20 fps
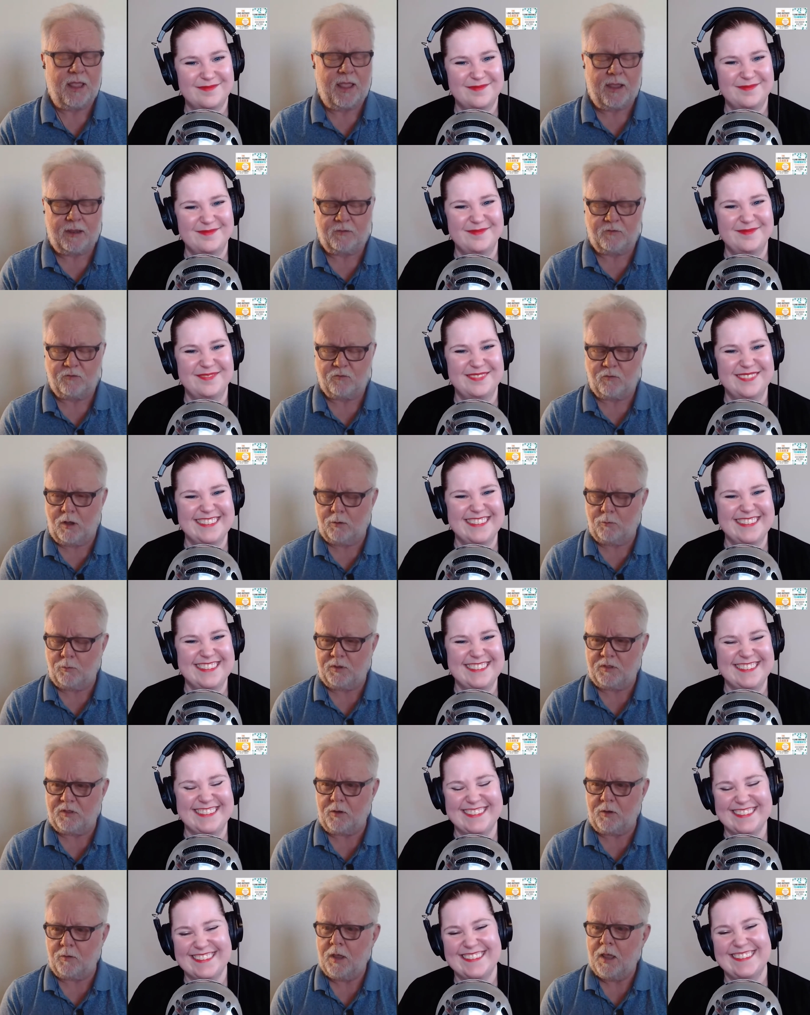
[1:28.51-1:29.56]
Speaker 1: the heck is wrong
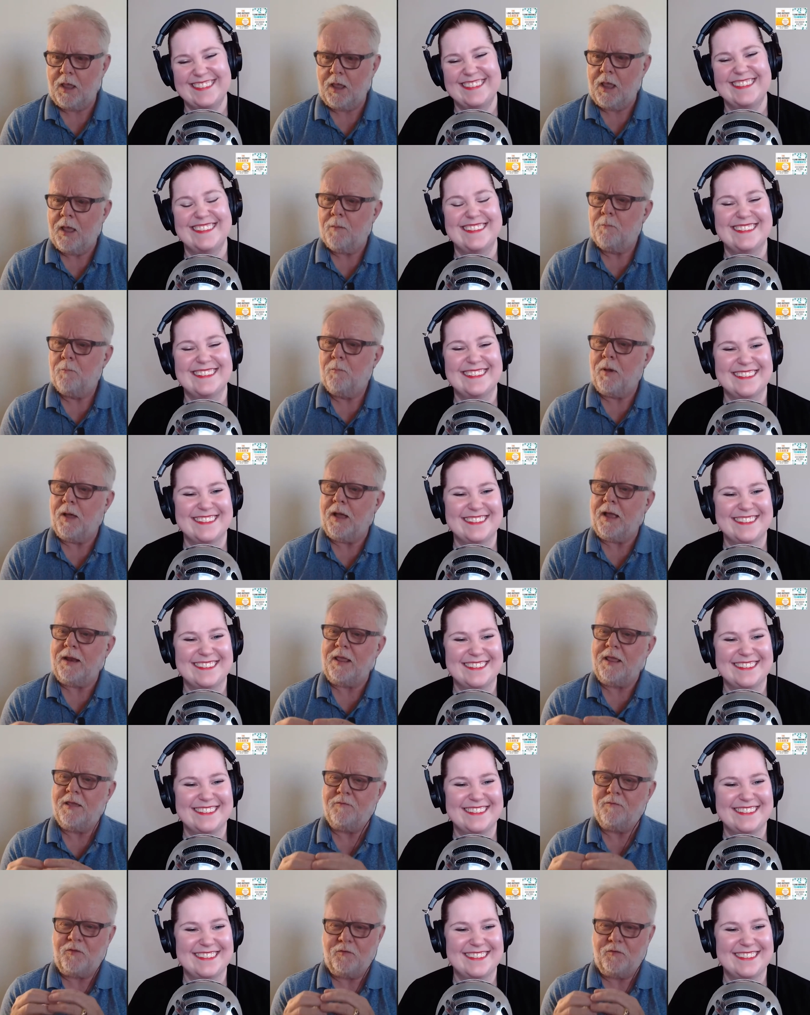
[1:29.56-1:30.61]
with you? But if